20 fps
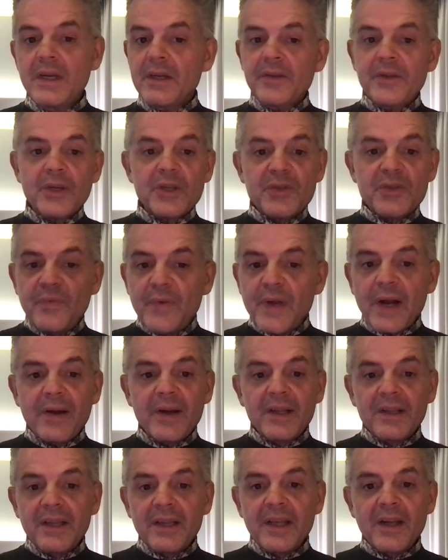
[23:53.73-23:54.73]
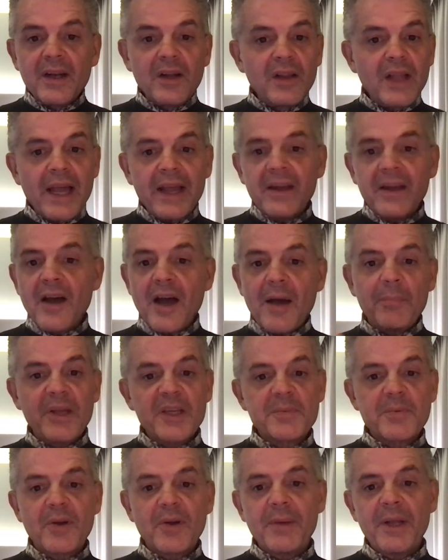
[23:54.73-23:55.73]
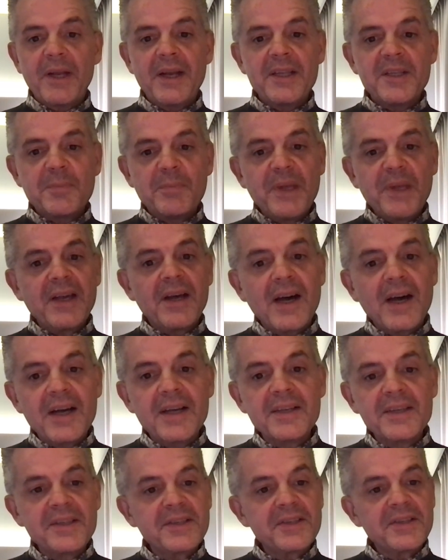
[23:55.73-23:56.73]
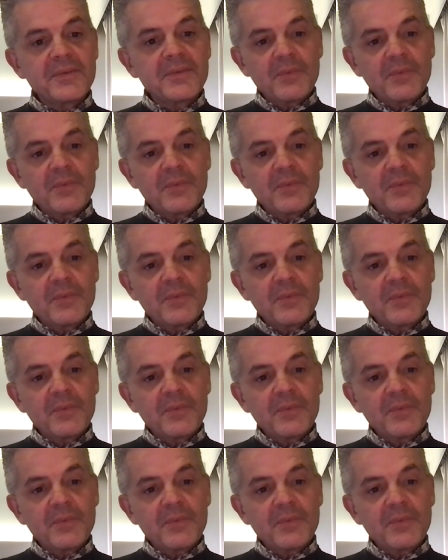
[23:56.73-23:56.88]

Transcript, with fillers: There's very yeah. little like complex programming, and it's because,